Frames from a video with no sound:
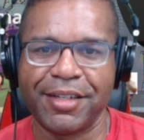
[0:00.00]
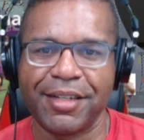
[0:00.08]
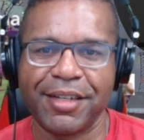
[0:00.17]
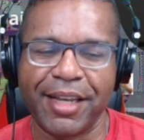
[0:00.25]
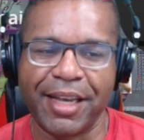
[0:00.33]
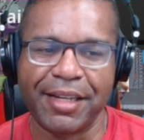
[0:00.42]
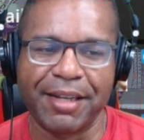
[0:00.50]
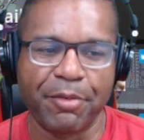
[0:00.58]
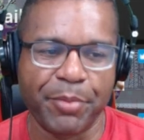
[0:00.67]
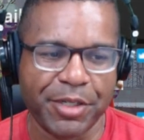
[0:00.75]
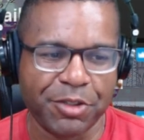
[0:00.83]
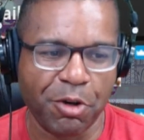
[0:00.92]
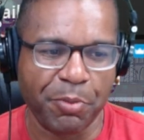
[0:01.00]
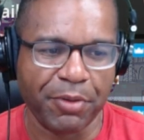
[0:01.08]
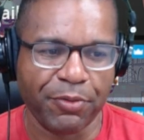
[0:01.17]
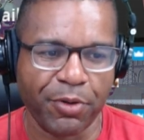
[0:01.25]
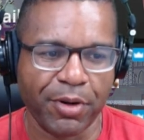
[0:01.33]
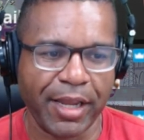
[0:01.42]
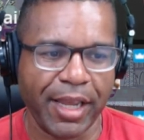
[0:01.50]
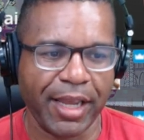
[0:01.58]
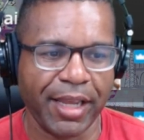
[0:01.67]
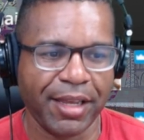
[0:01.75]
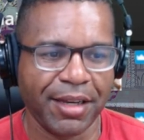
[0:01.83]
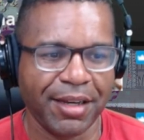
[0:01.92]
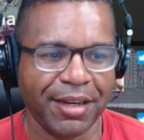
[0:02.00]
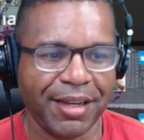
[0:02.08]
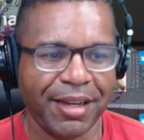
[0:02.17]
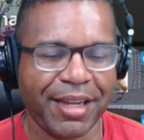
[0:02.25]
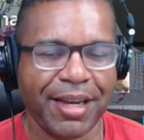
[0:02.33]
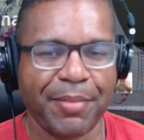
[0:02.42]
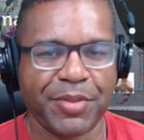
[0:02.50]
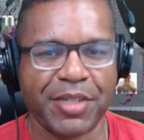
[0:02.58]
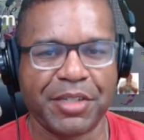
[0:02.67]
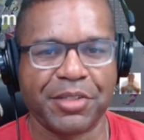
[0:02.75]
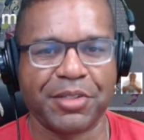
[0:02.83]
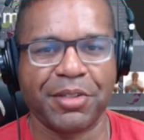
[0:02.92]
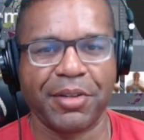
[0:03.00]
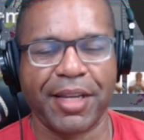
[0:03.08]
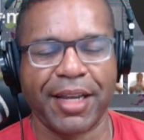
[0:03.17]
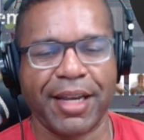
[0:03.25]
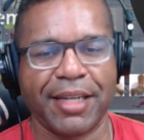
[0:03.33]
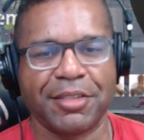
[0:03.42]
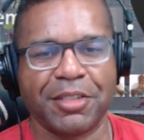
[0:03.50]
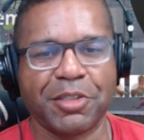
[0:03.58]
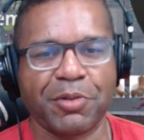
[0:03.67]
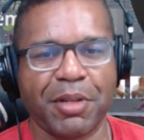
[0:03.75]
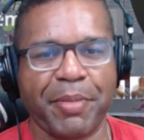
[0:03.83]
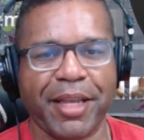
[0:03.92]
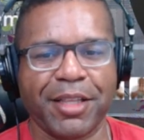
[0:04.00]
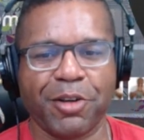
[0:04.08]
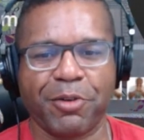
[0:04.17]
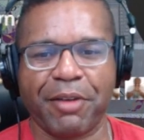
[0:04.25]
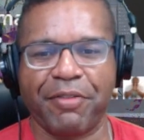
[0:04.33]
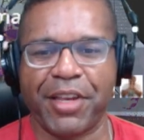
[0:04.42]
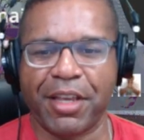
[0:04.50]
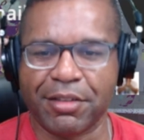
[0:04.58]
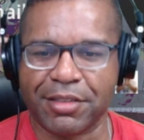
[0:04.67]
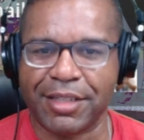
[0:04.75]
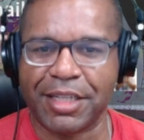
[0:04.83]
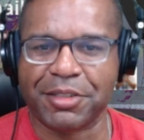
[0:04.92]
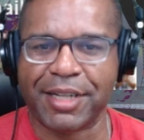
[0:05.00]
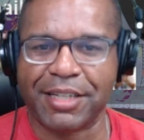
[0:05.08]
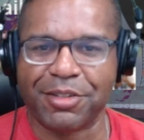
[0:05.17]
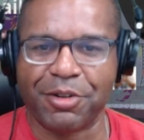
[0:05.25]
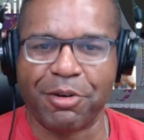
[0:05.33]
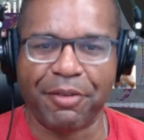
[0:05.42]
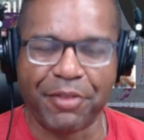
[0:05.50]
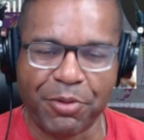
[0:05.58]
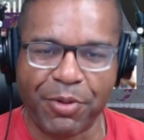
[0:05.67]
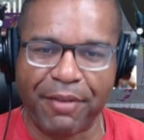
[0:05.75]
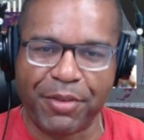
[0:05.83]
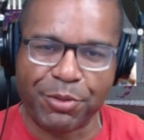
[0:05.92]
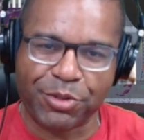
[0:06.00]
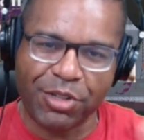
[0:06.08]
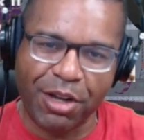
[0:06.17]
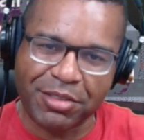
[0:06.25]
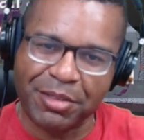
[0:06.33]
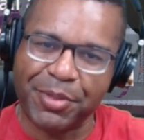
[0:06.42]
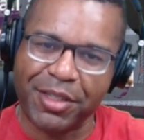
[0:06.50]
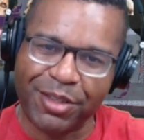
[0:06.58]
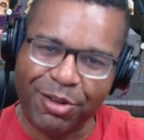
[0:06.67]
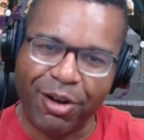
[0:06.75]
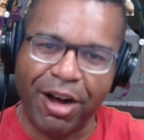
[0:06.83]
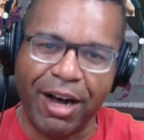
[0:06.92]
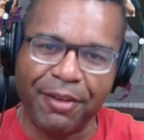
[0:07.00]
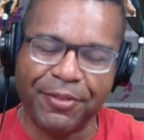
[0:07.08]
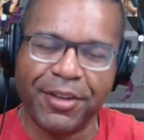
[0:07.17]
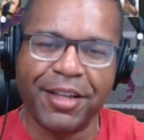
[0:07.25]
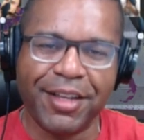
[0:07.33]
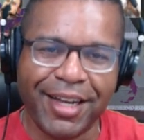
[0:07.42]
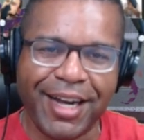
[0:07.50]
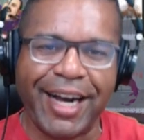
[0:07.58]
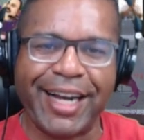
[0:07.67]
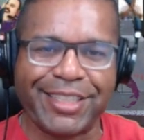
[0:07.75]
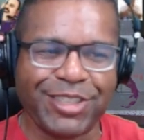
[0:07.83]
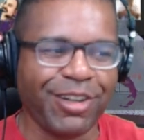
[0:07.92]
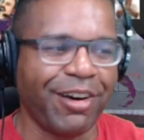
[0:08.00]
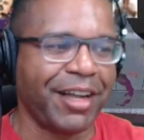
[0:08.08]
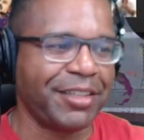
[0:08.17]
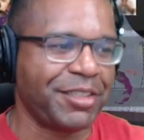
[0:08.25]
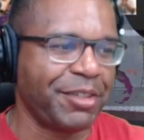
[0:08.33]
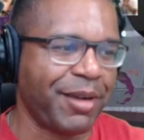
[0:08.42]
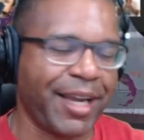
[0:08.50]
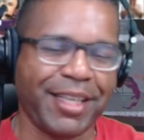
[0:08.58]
And everybody's hoping for a compensation. So yeah, guys, just wanted to make a little quick video to let you guys know if you saw something a little off. I saw it too.